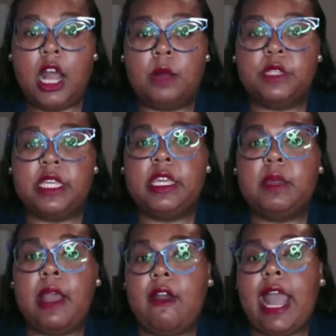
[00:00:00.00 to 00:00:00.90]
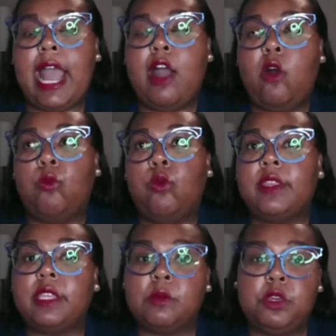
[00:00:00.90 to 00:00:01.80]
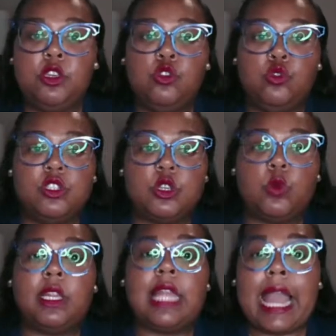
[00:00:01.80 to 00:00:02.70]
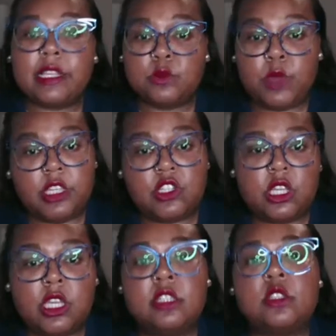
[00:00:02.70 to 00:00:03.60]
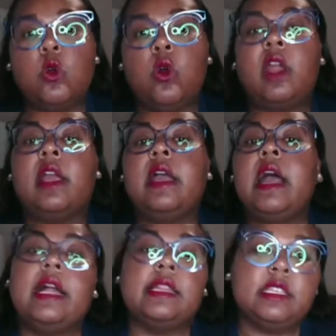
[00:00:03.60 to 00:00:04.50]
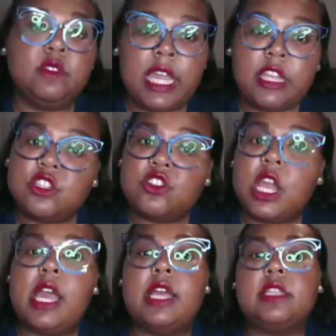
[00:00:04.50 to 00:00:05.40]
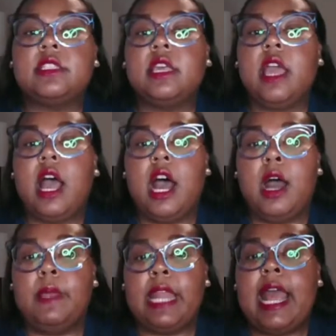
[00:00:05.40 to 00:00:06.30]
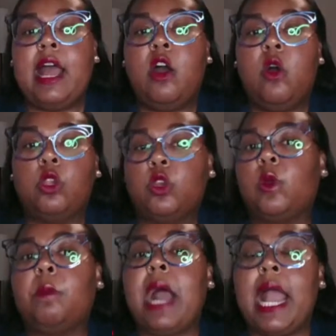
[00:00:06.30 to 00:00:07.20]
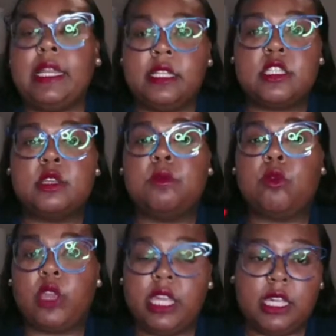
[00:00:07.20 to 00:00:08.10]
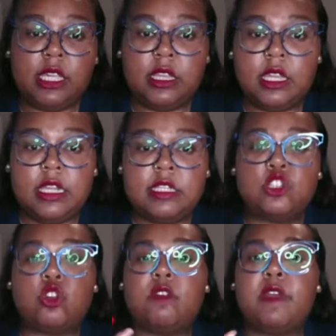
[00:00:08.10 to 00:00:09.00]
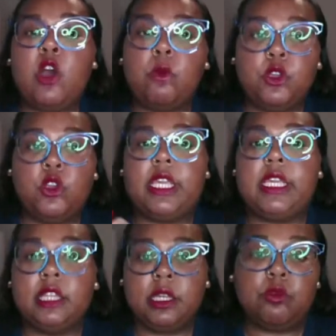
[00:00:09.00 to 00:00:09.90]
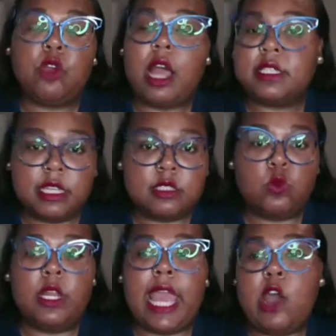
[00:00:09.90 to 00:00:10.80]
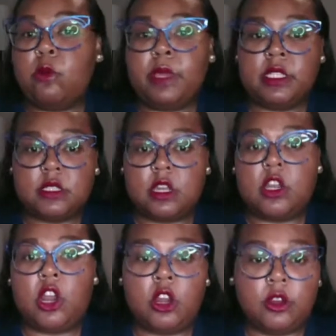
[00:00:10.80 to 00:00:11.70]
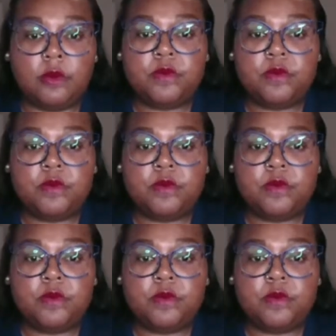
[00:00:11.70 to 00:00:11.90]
Thinking about how breath can be used to relax patients or alleviate stress, and how you're reminded to breathe to sort of help your healing process when ailments occur.